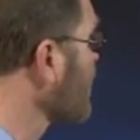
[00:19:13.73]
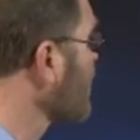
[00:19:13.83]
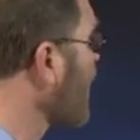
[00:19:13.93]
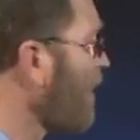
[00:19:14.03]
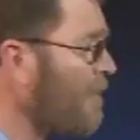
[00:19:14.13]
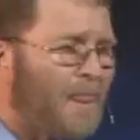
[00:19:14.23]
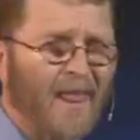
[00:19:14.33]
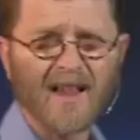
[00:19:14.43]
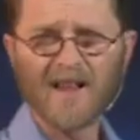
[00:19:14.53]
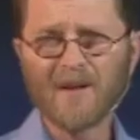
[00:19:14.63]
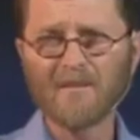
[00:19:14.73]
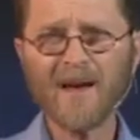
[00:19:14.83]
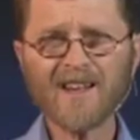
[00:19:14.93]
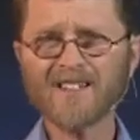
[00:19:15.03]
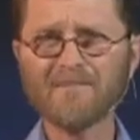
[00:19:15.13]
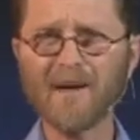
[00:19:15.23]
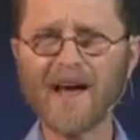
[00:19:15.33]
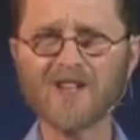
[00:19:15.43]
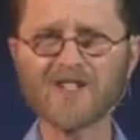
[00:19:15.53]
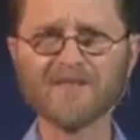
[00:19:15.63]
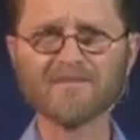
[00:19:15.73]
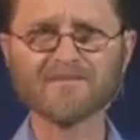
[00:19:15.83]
Now, masturbation